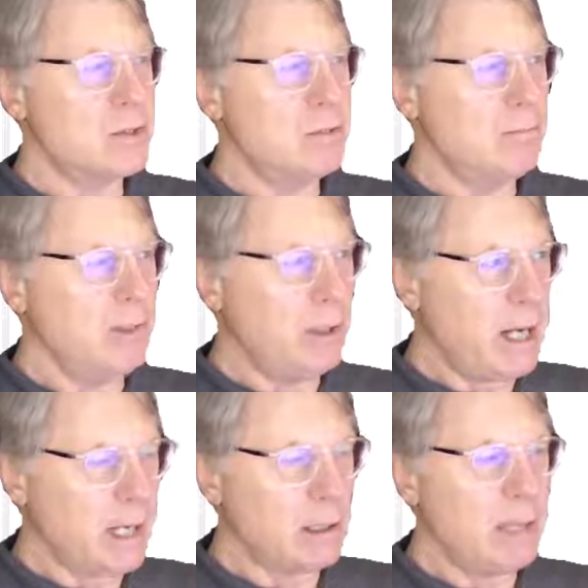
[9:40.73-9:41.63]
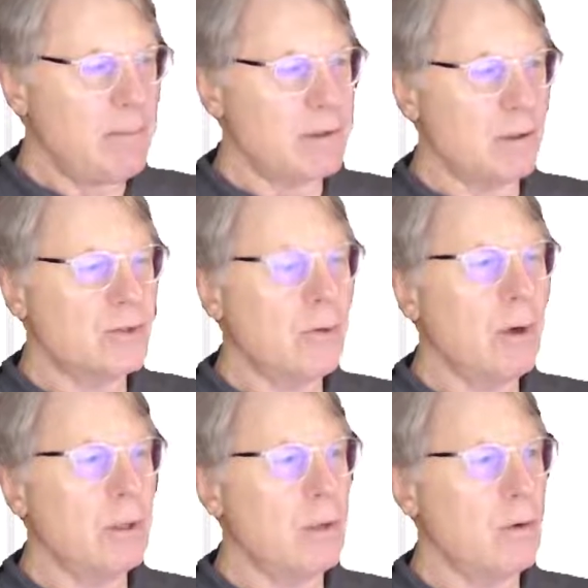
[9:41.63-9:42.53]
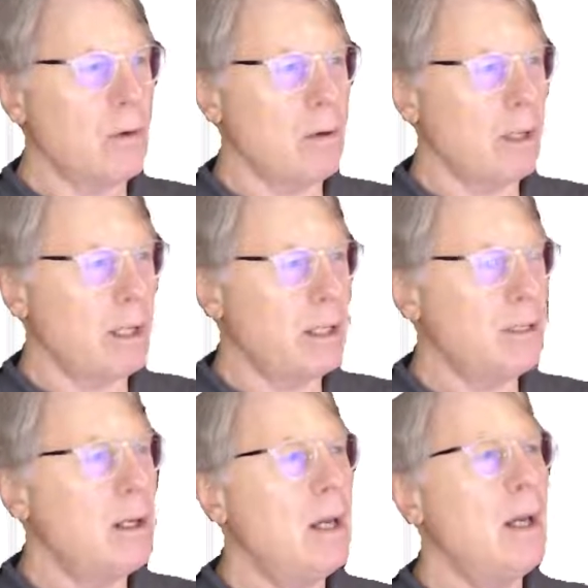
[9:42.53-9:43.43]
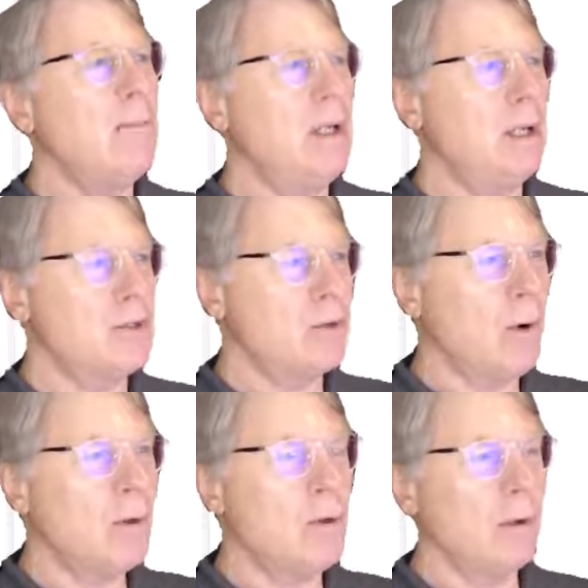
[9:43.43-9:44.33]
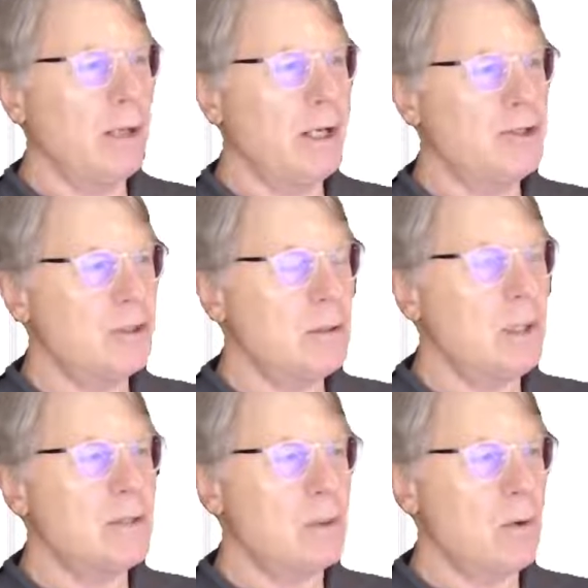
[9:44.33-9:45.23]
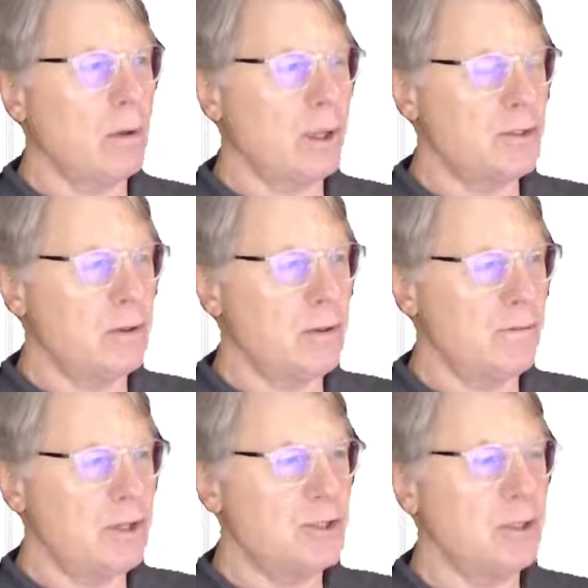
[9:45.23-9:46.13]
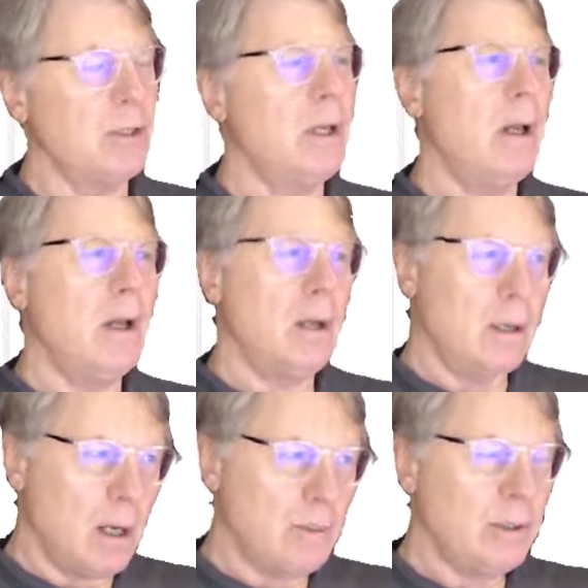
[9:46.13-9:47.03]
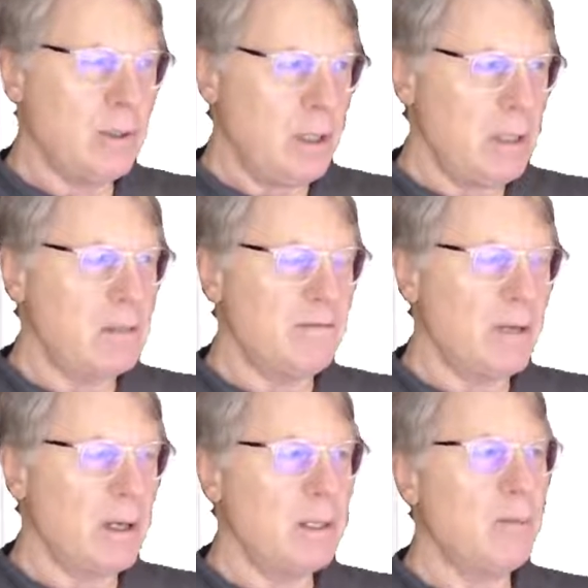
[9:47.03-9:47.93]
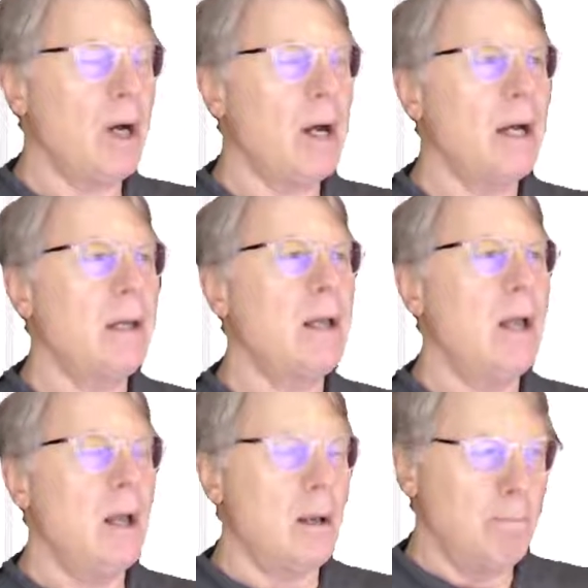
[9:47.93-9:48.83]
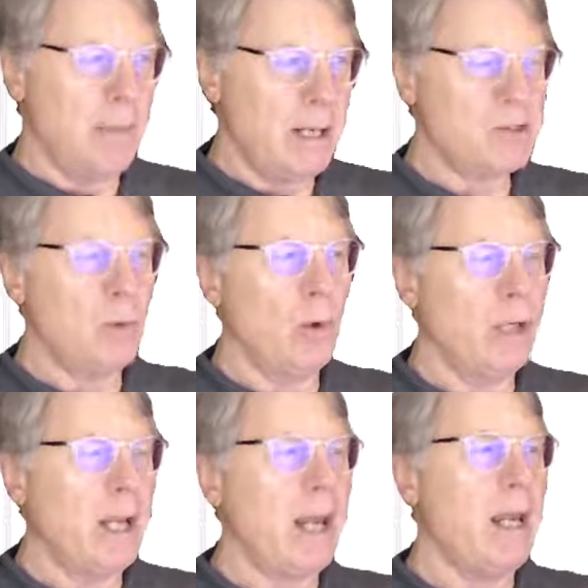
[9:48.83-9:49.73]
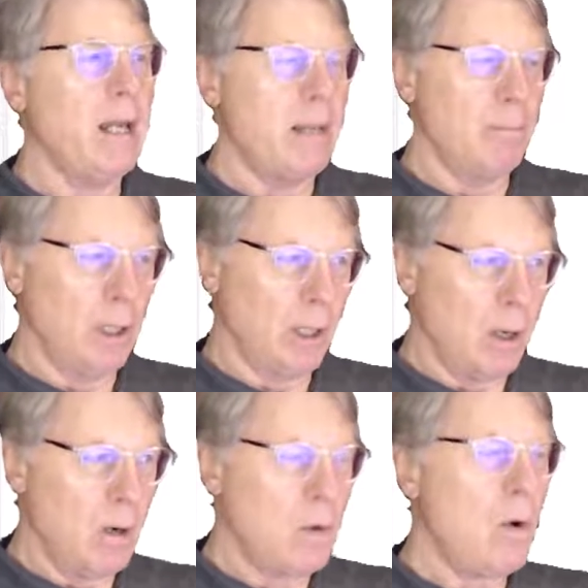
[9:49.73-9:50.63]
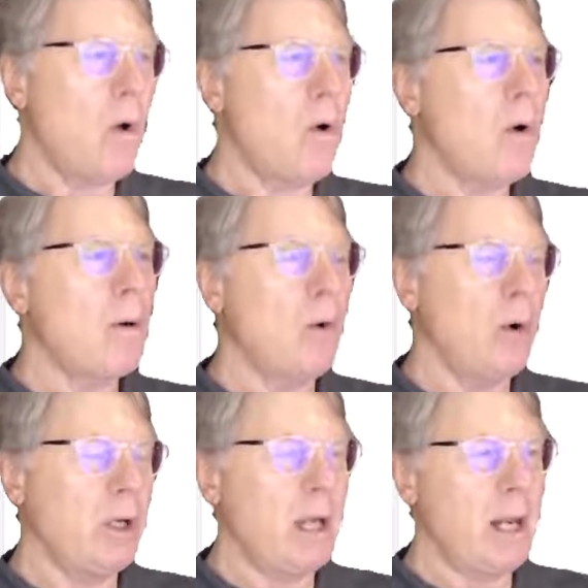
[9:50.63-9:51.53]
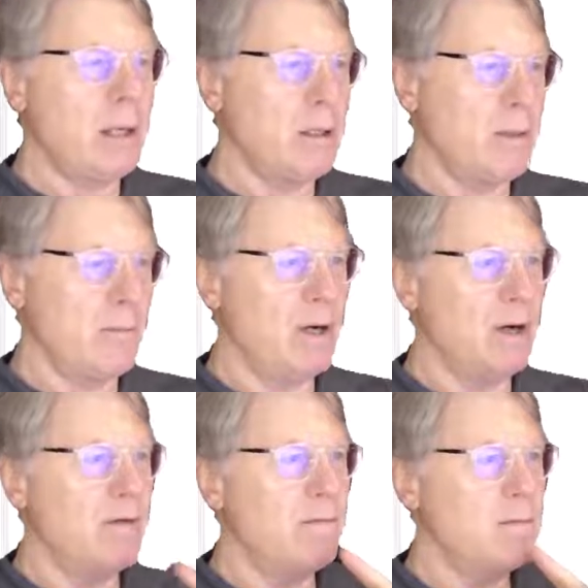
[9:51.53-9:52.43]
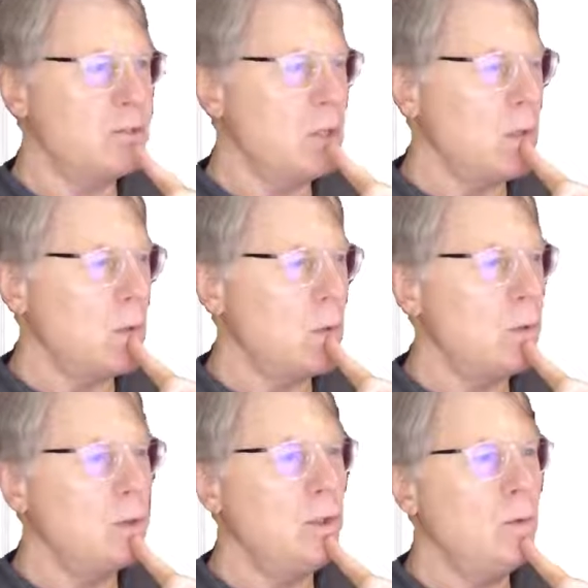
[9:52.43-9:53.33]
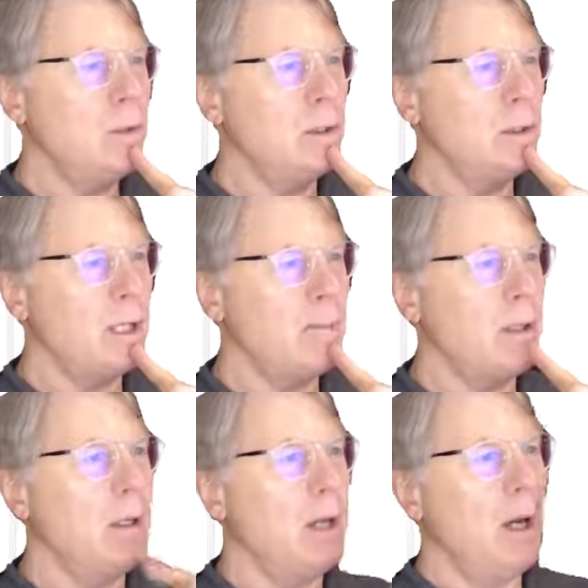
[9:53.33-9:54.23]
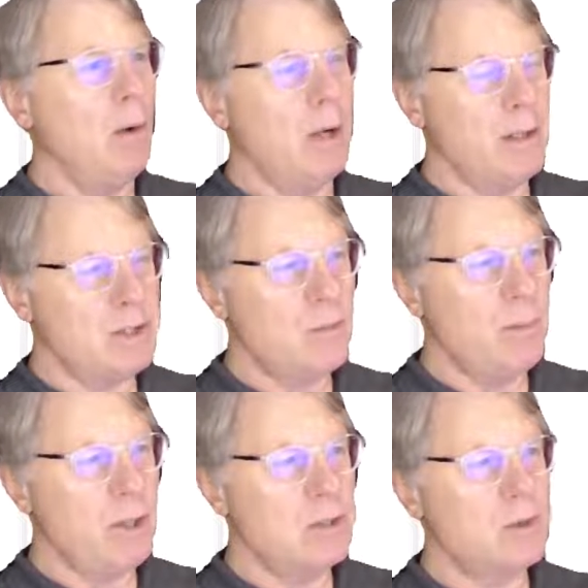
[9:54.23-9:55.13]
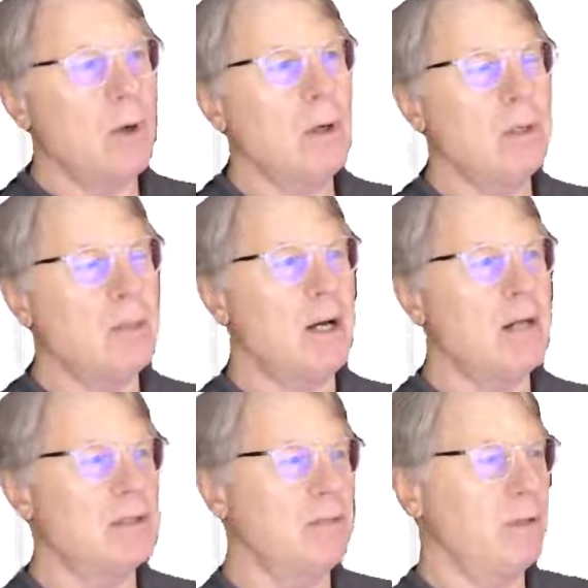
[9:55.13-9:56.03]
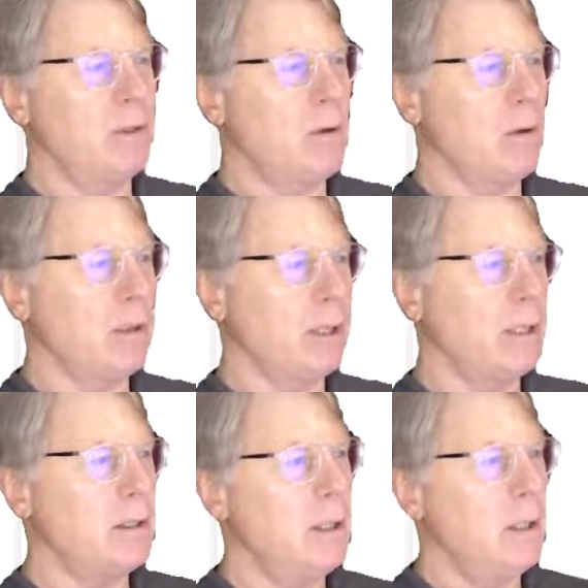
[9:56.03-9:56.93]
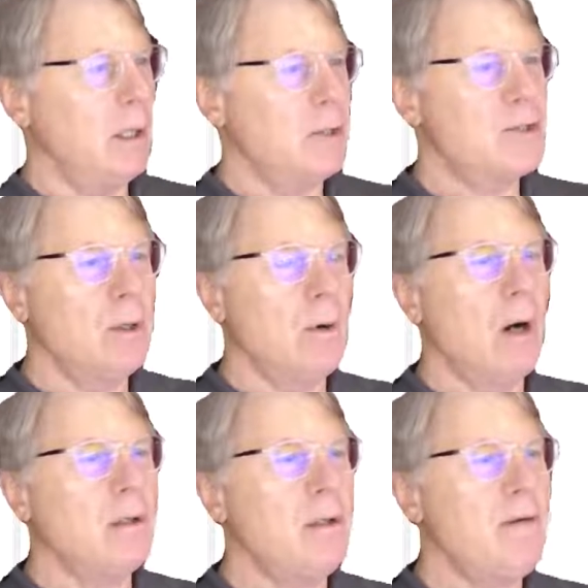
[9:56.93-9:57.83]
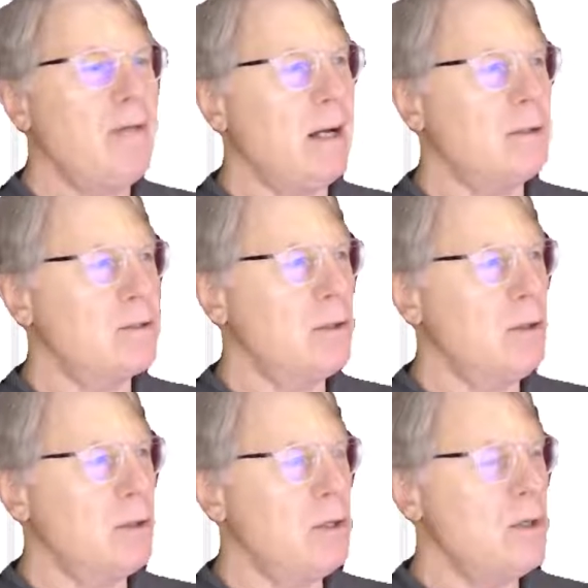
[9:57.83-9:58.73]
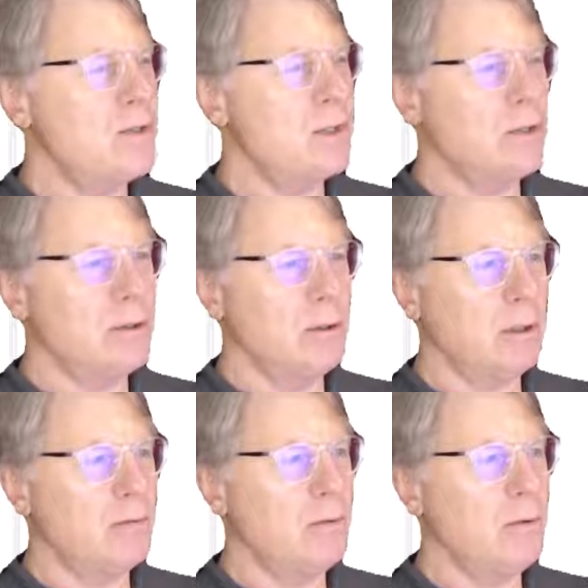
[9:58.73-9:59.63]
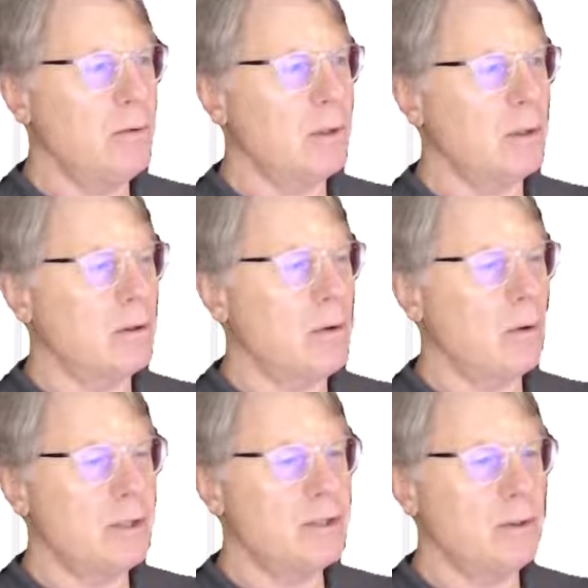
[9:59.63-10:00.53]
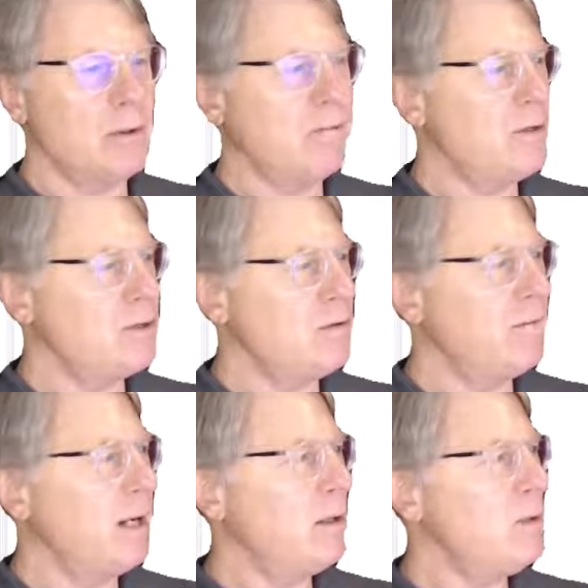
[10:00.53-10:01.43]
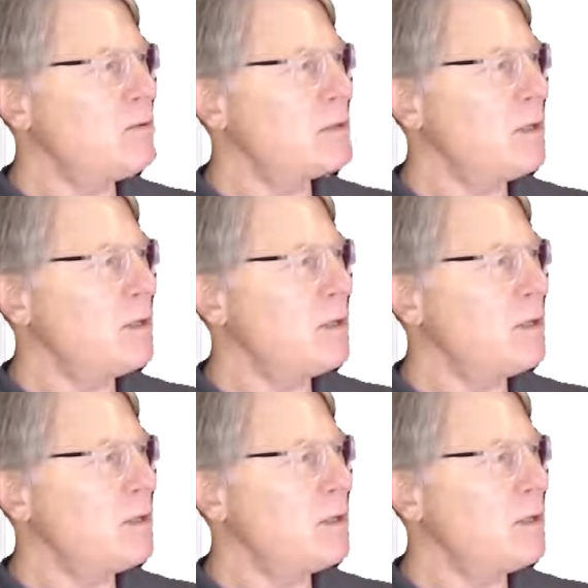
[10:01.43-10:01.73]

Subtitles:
you can't claim that they're strongly correlated, because strong correlation is a correlation coefficient commonly defined by minus 0.8 and below, or 0.8 and above. So you wouldn't claim that. Well, this would be strongly positively correlated. So I'll leave that to the user to look through the correlation coefficient values.